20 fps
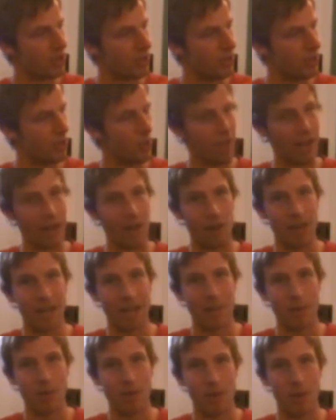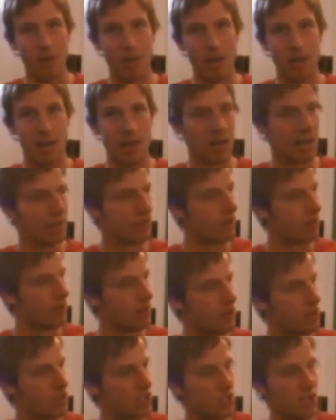but without a capo, where I
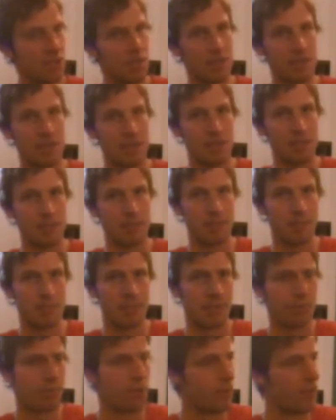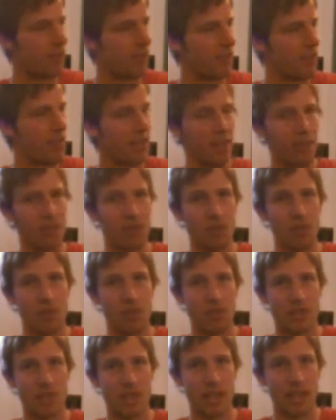put my finger
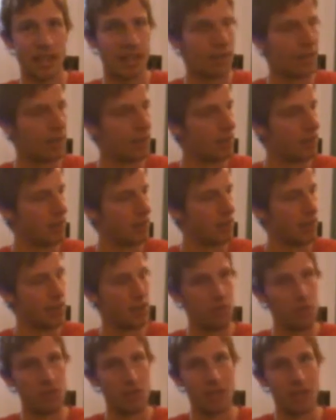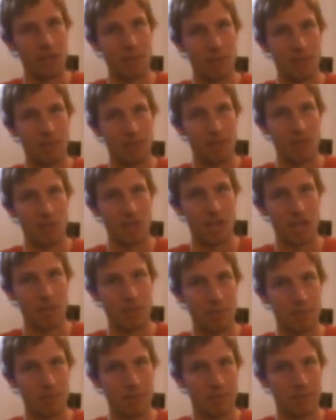across like that and do the same
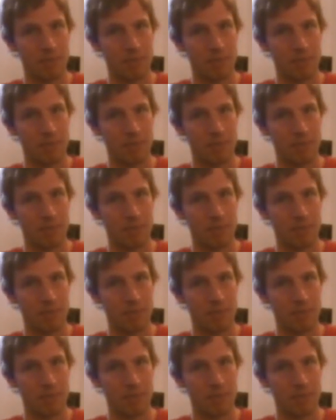shapes.